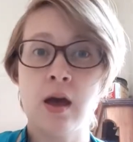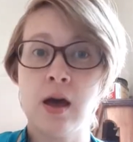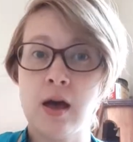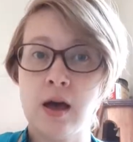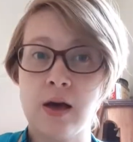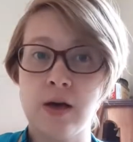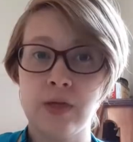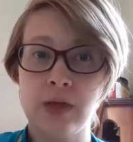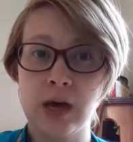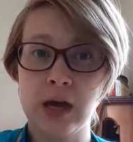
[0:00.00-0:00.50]

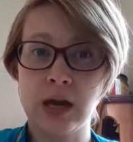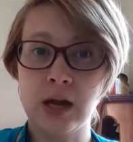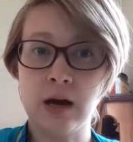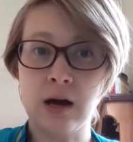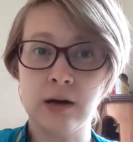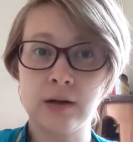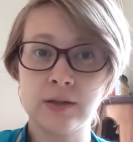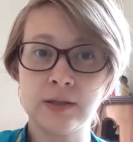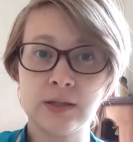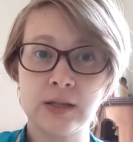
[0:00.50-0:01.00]
and then
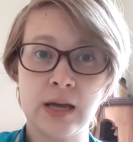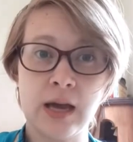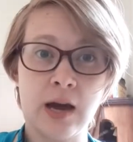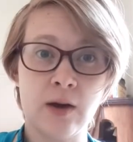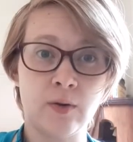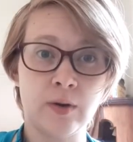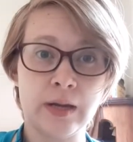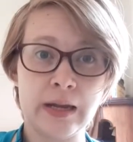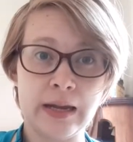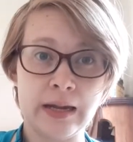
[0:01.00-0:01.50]
I'll see how
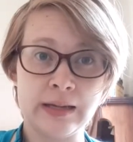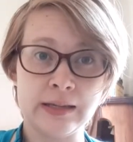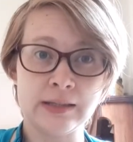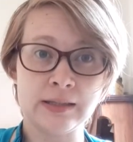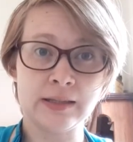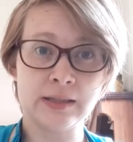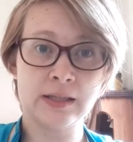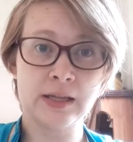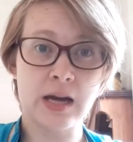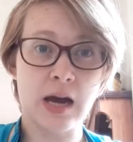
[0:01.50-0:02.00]
it
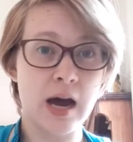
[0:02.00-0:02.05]
is.